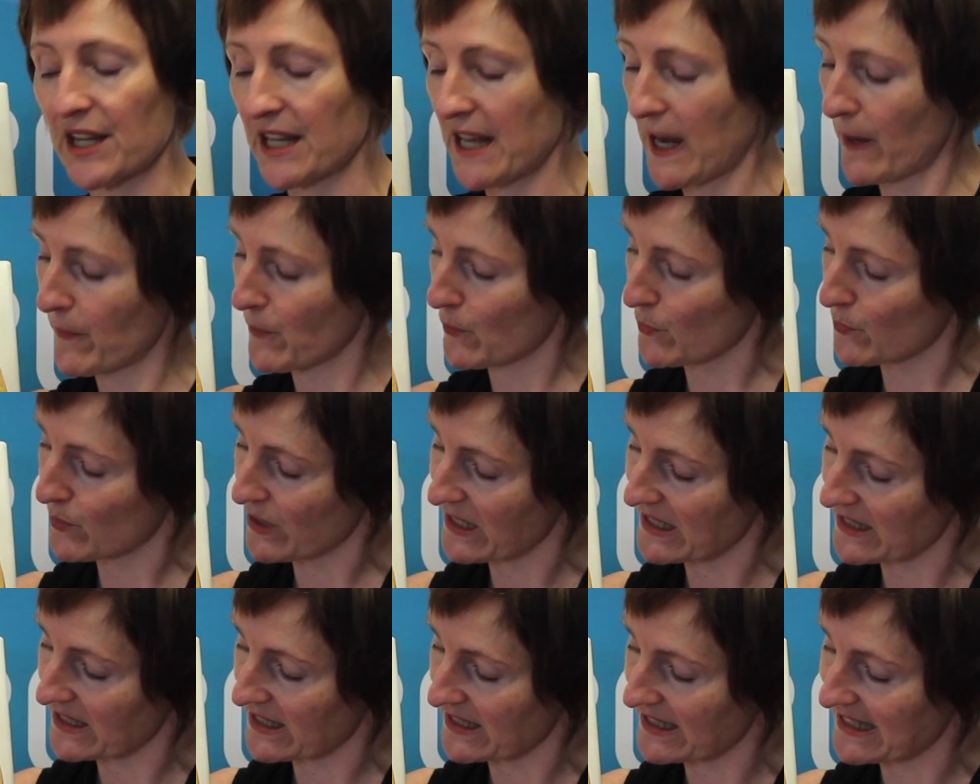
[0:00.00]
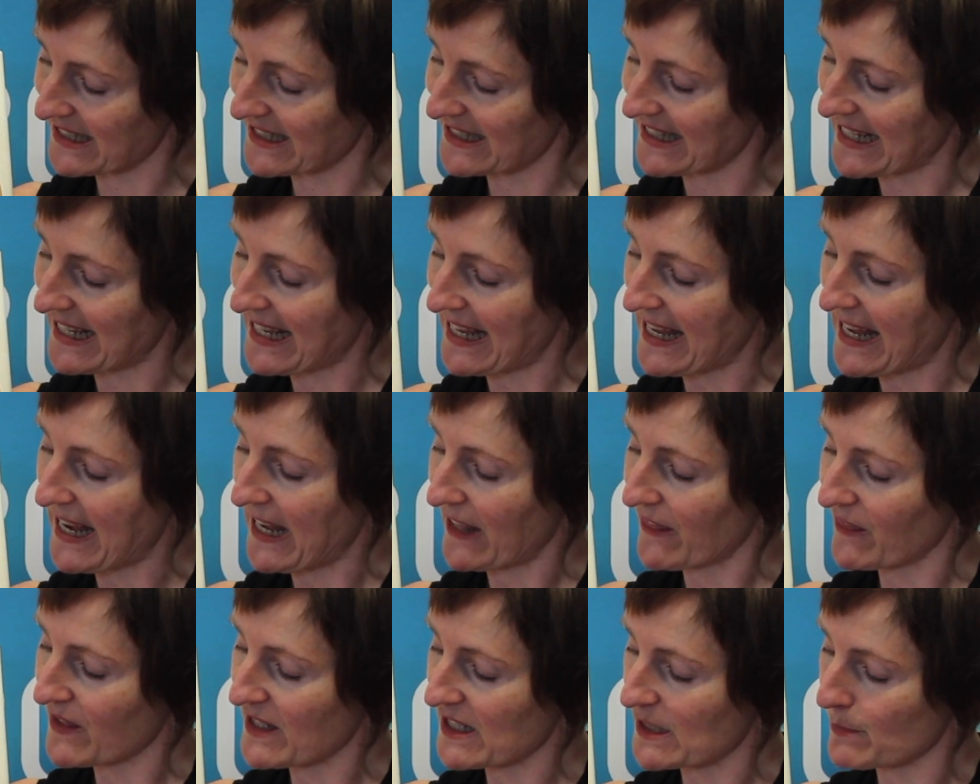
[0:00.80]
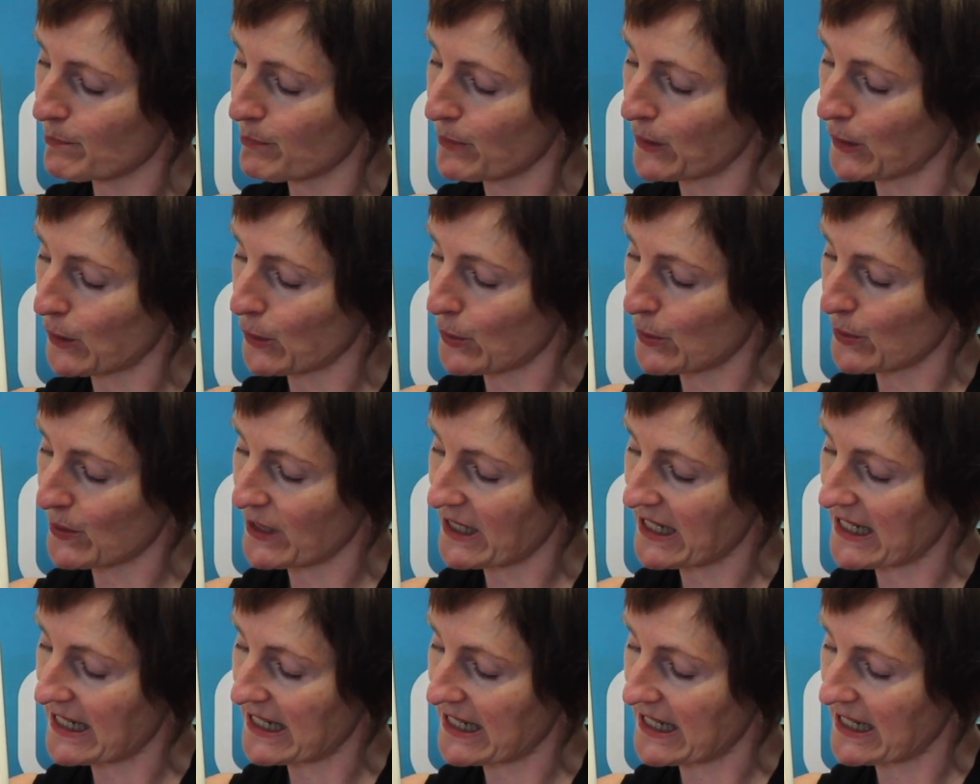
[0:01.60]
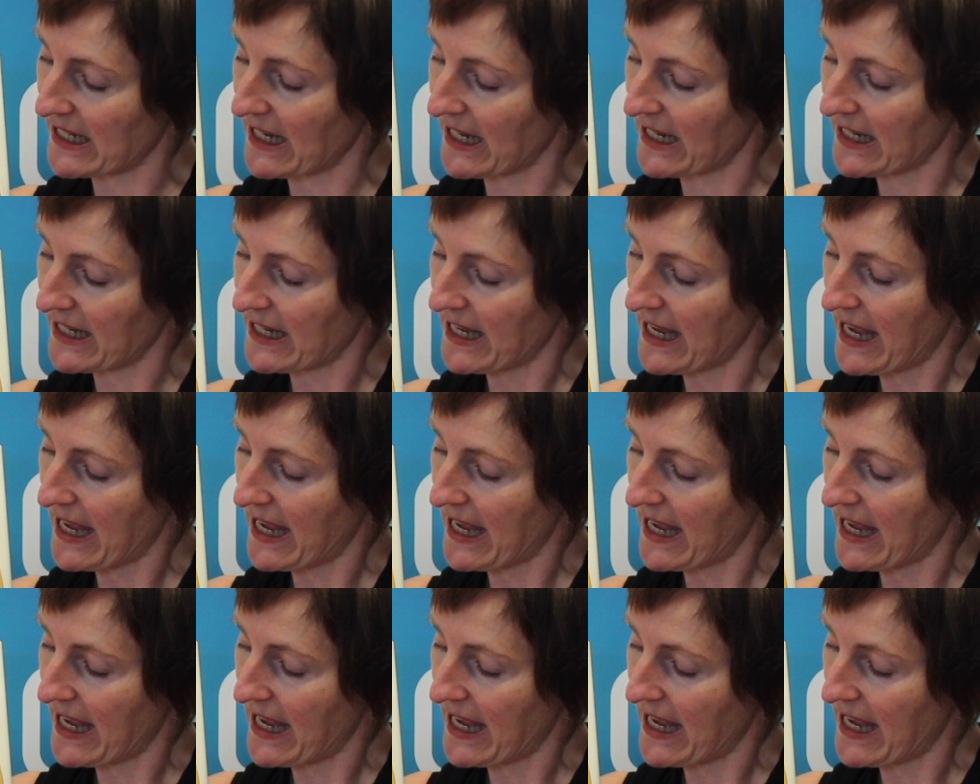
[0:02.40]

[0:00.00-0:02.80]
And the reason is this balloon here